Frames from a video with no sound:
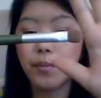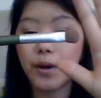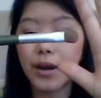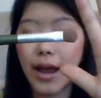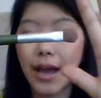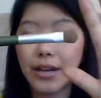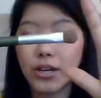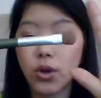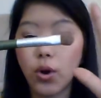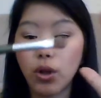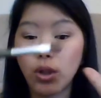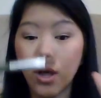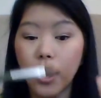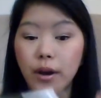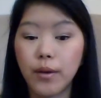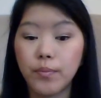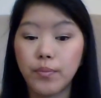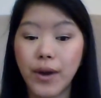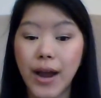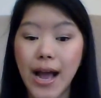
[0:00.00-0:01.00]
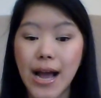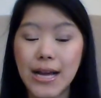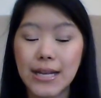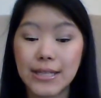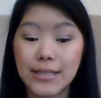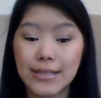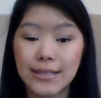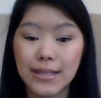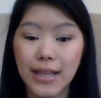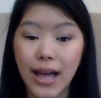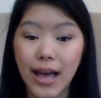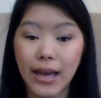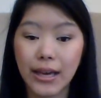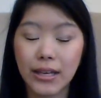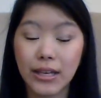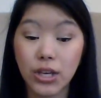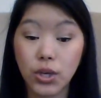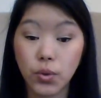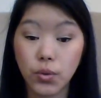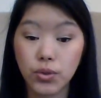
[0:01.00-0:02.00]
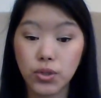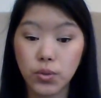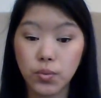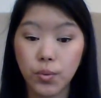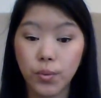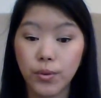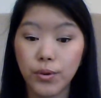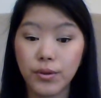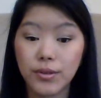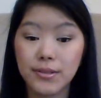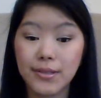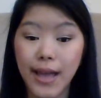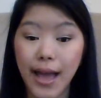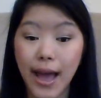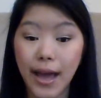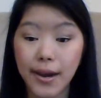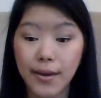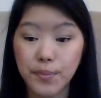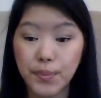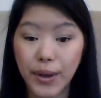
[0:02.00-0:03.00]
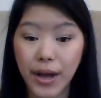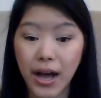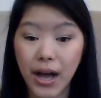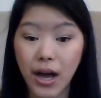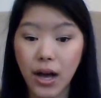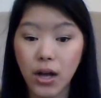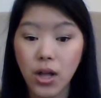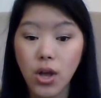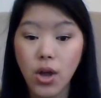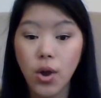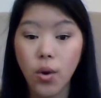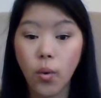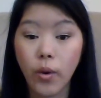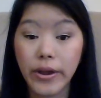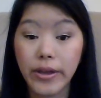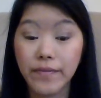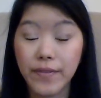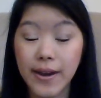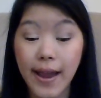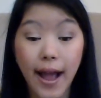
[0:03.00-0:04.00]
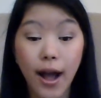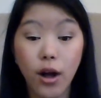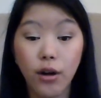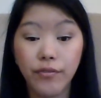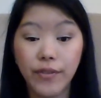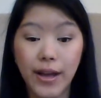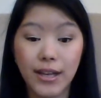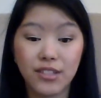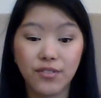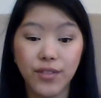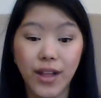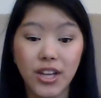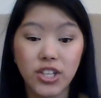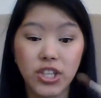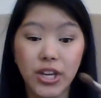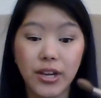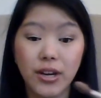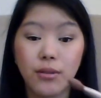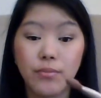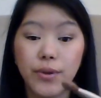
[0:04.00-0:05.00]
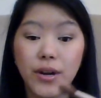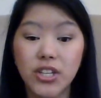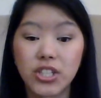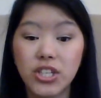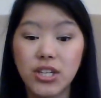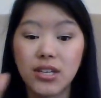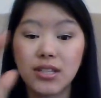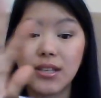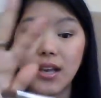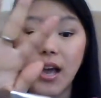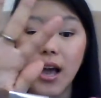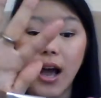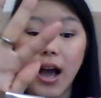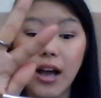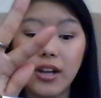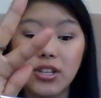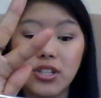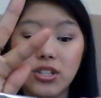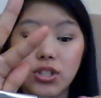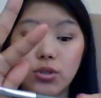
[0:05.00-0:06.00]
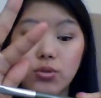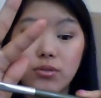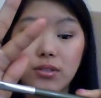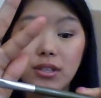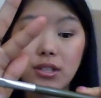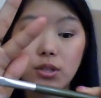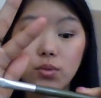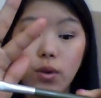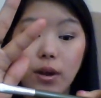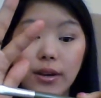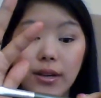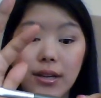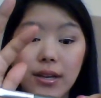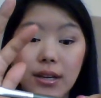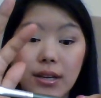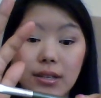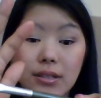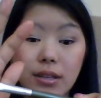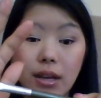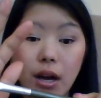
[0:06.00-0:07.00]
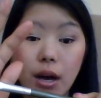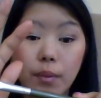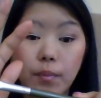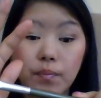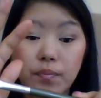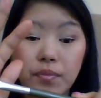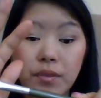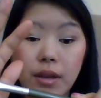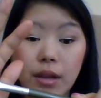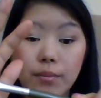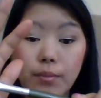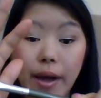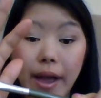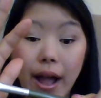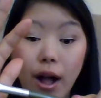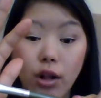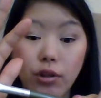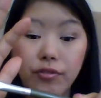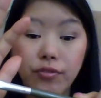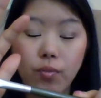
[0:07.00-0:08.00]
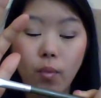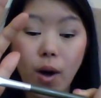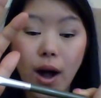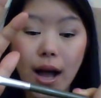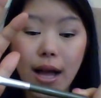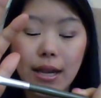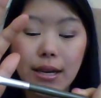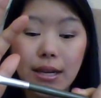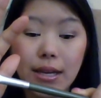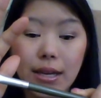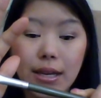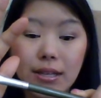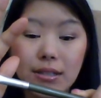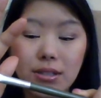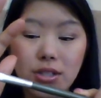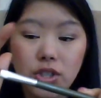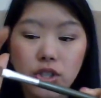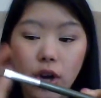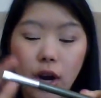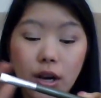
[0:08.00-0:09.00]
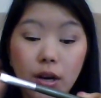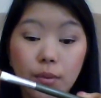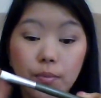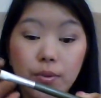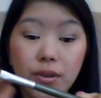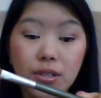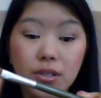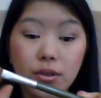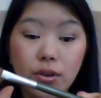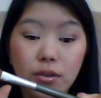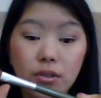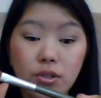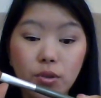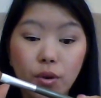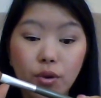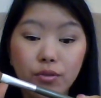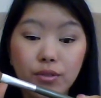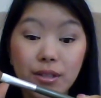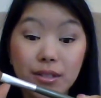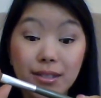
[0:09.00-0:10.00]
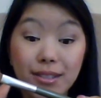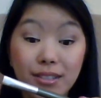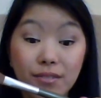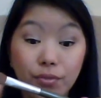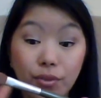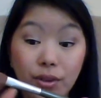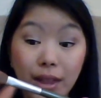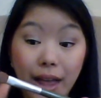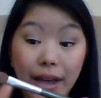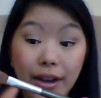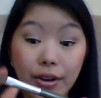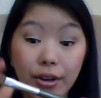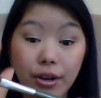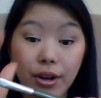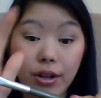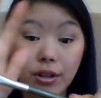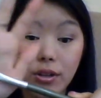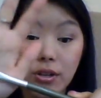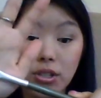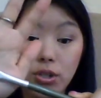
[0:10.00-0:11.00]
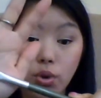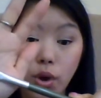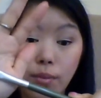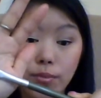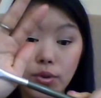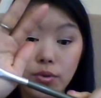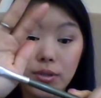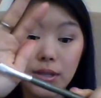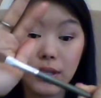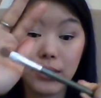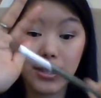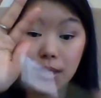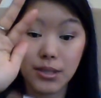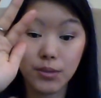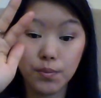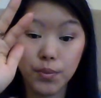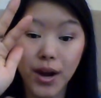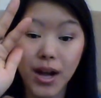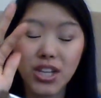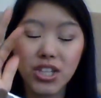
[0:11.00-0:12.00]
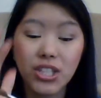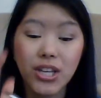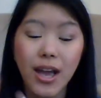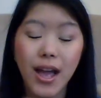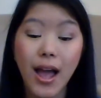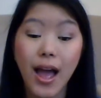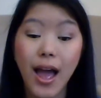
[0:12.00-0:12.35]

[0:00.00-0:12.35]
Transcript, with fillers: but I know a lot of brands like EcoTools, Annabelle, or even ELF has flat shader brushes. I just use this one because um, my ELF one is the darker bristle, so this is for lighter colors, so I'm using this brush.